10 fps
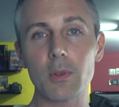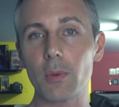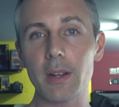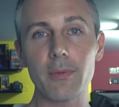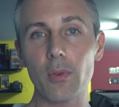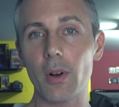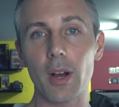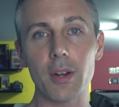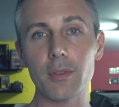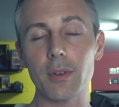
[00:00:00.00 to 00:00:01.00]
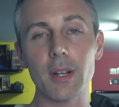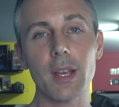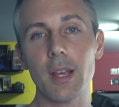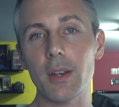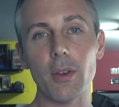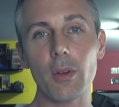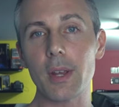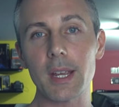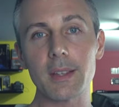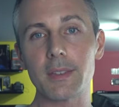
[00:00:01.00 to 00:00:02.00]
2400, no
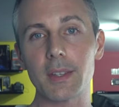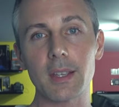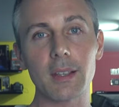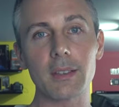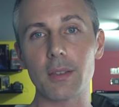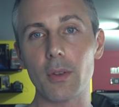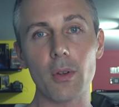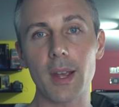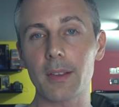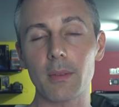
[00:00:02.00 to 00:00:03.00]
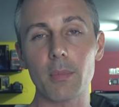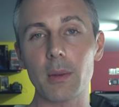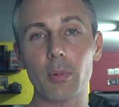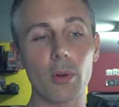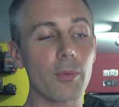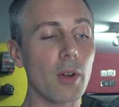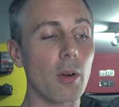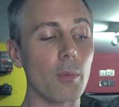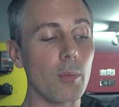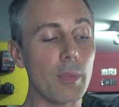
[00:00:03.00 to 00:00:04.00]
heat sinks and no XMP profile